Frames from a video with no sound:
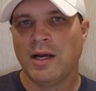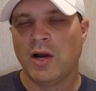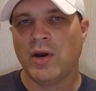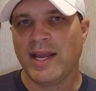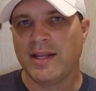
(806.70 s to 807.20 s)

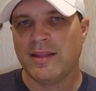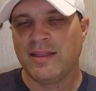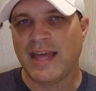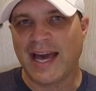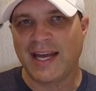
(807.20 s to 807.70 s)
All right,
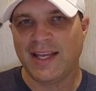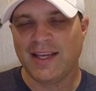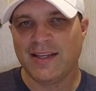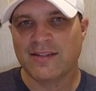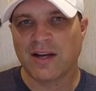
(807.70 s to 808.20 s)
that
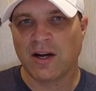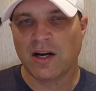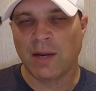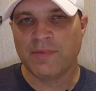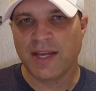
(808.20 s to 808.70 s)
is
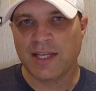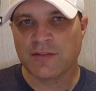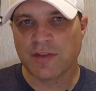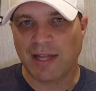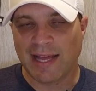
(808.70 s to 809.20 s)
our
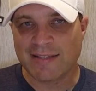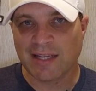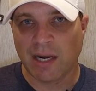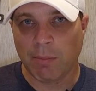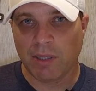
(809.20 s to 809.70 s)
updates for the
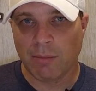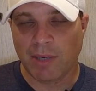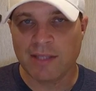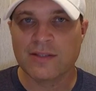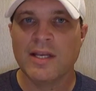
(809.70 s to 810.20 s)
last couple of
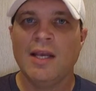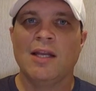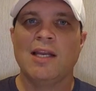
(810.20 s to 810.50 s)
months.